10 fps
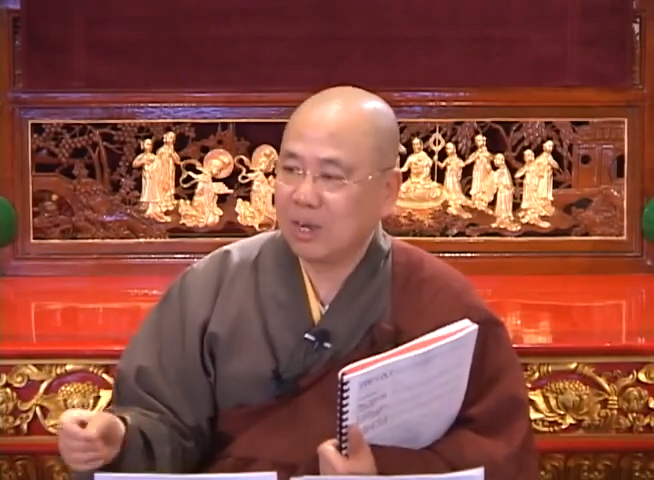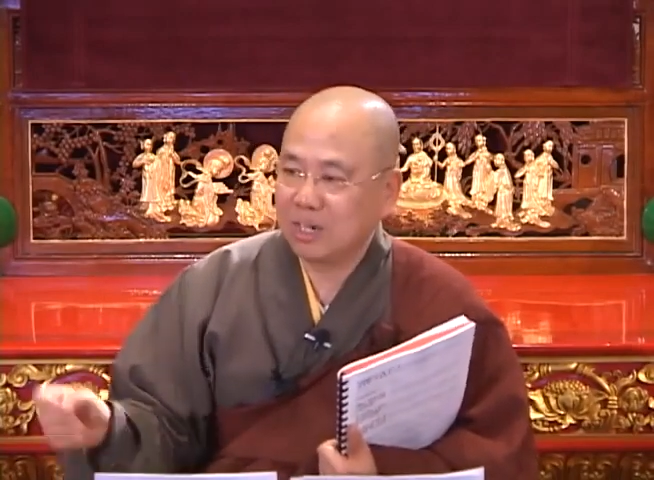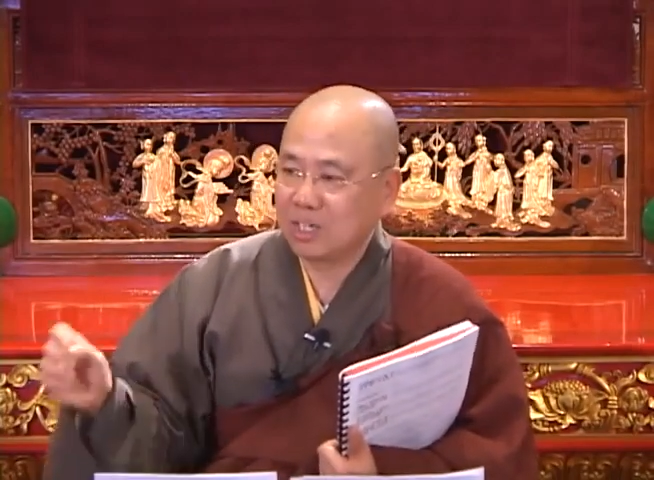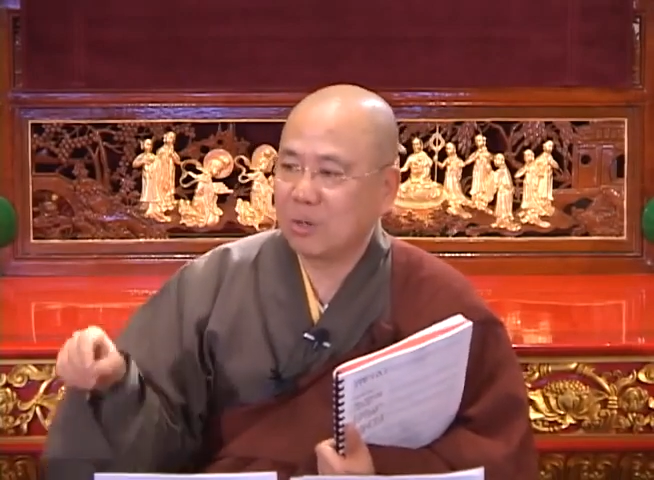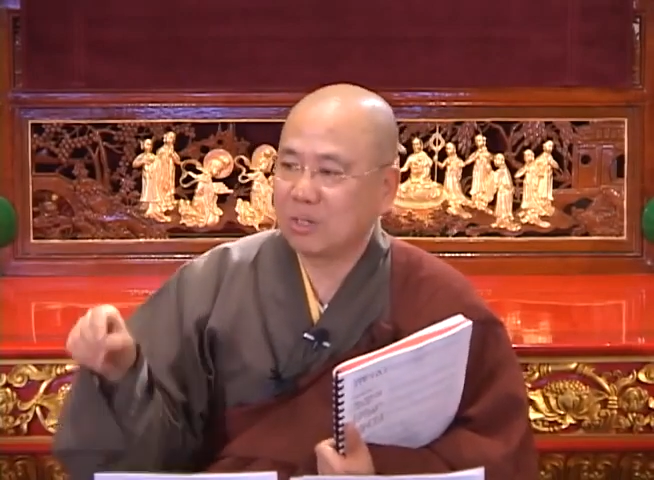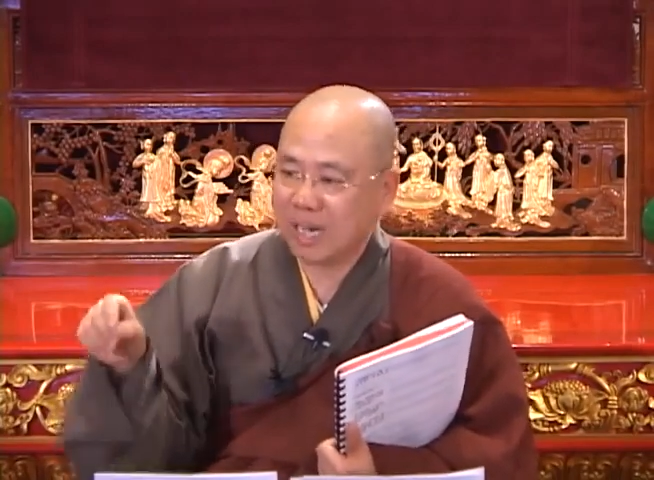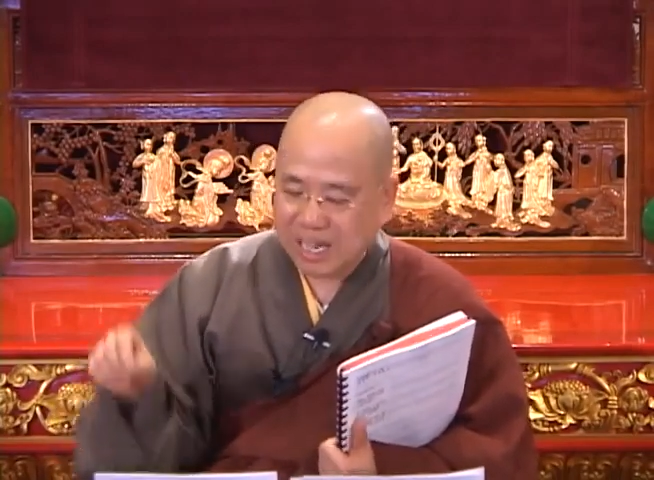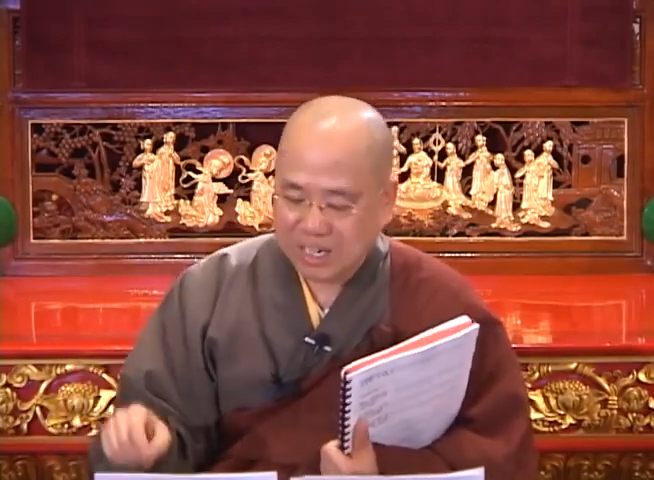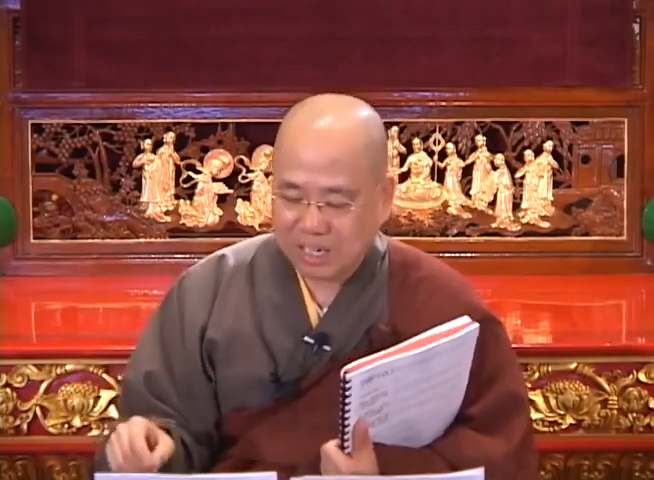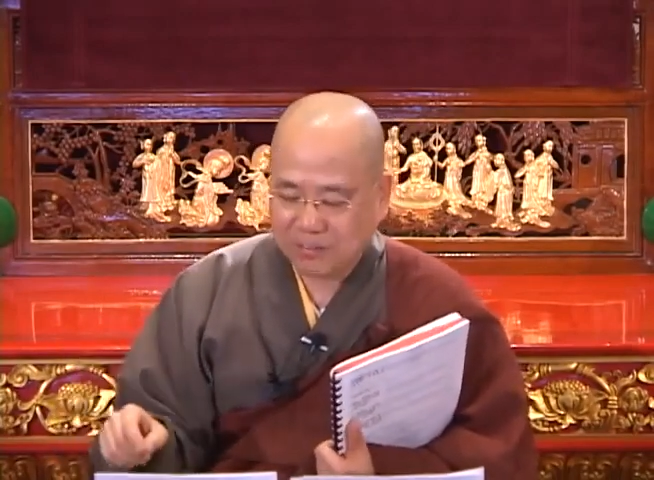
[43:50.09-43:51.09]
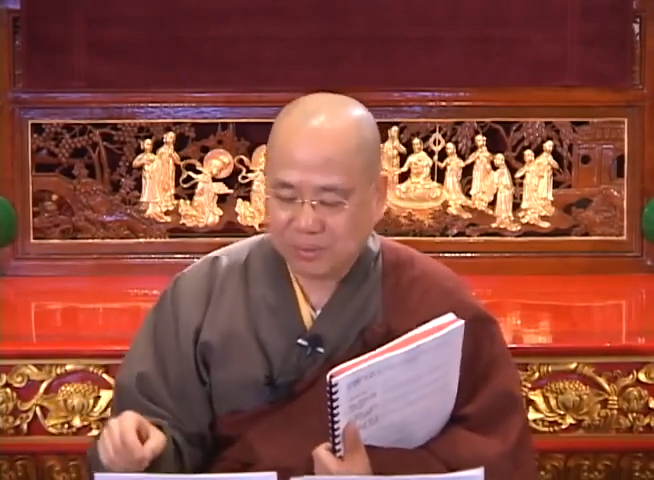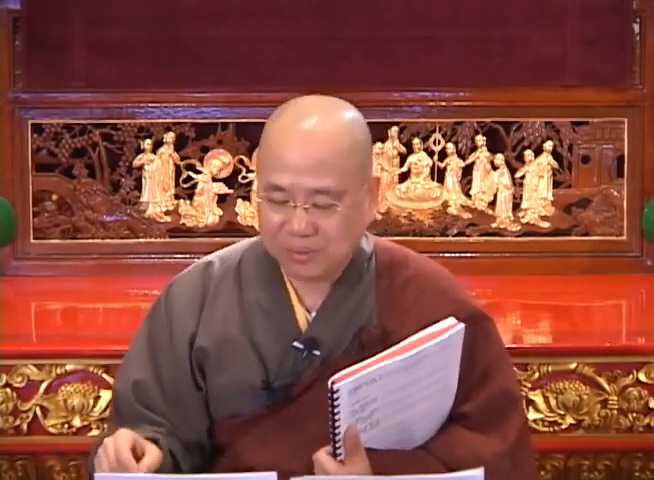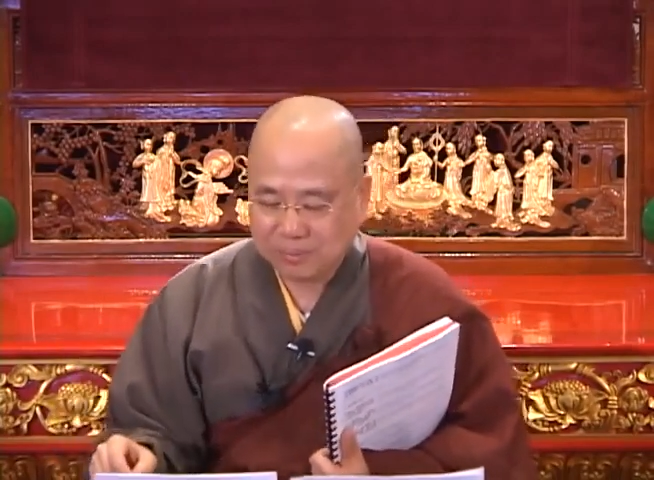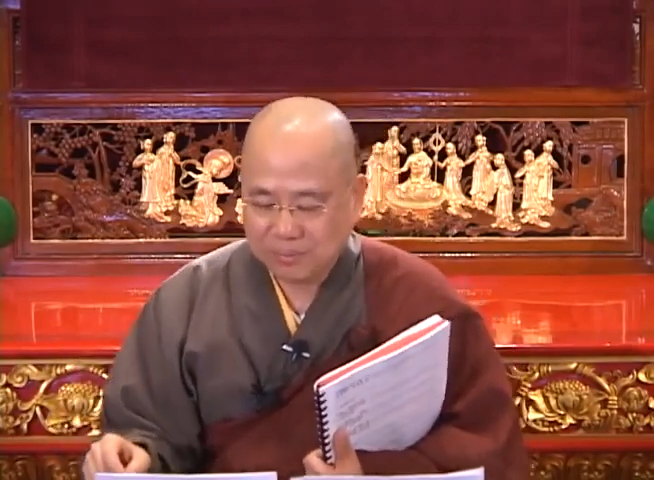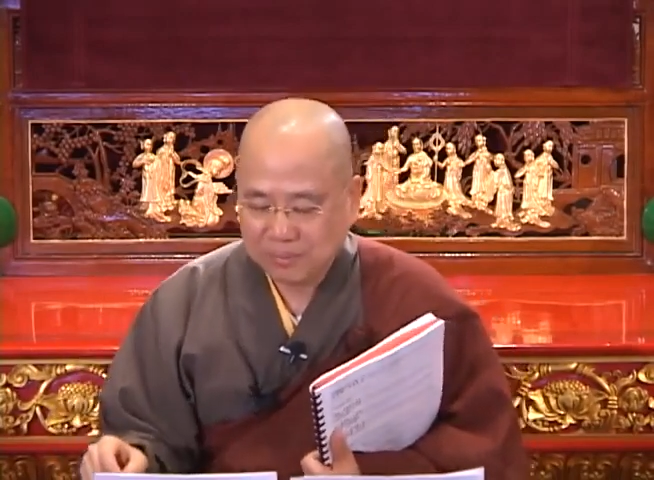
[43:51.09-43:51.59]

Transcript: on its own endeavor.